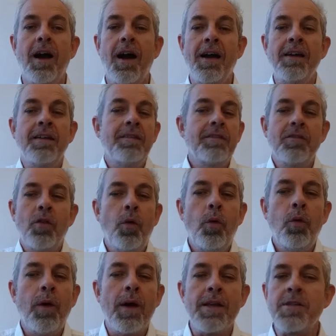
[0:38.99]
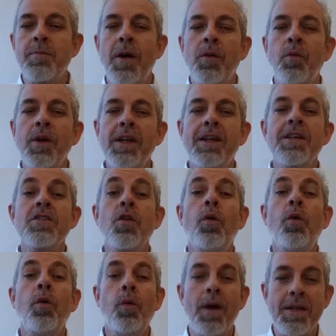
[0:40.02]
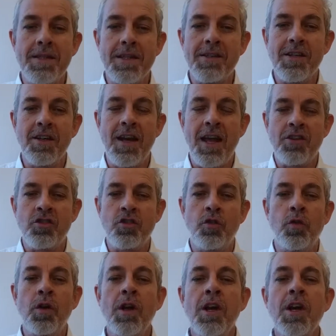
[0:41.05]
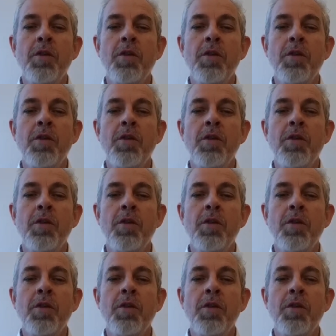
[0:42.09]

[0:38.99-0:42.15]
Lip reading: My week is always international.